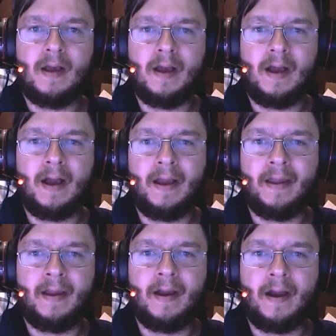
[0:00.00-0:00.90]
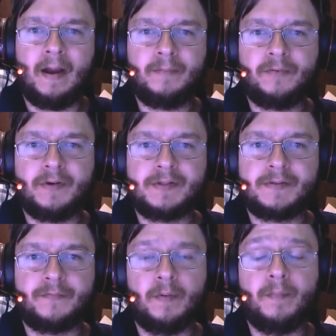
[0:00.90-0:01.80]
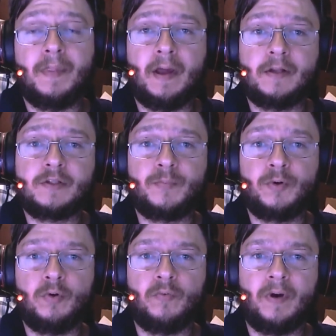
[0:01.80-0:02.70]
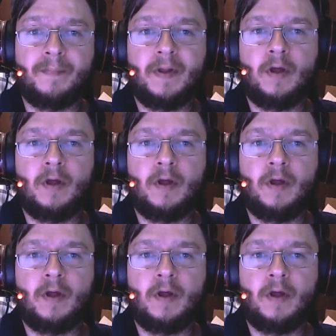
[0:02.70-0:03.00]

Hi, I'm Chris from the Entrepreneur Realm,